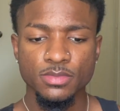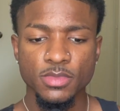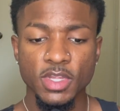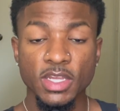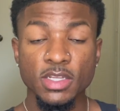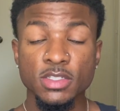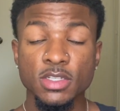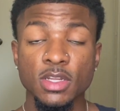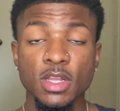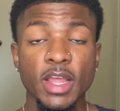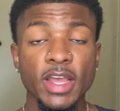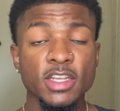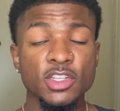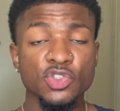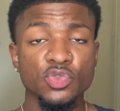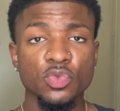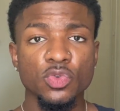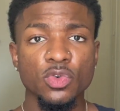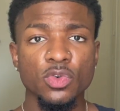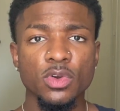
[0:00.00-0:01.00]

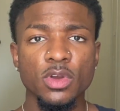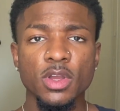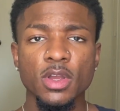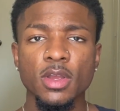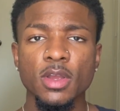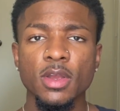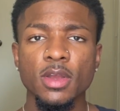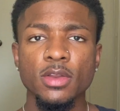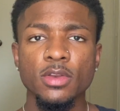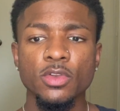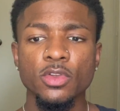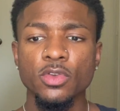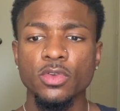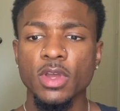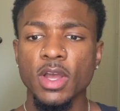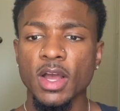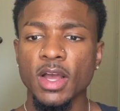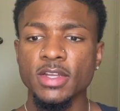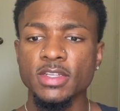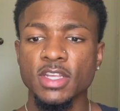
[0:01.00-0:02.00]
intellectual.
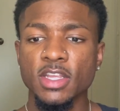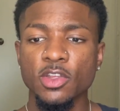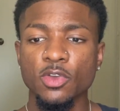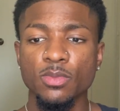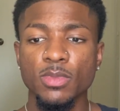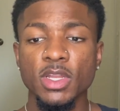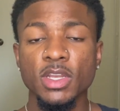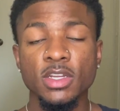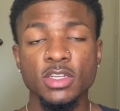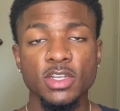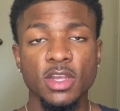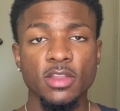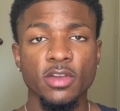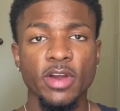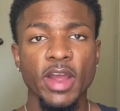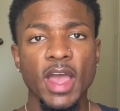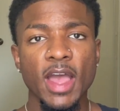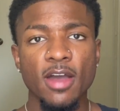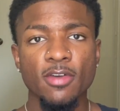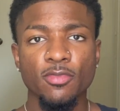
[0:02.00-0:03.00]
Can you meet each other
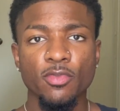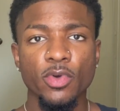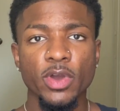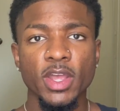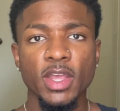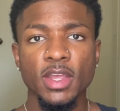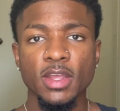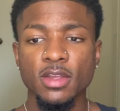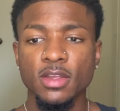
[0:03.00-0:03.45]
halfway?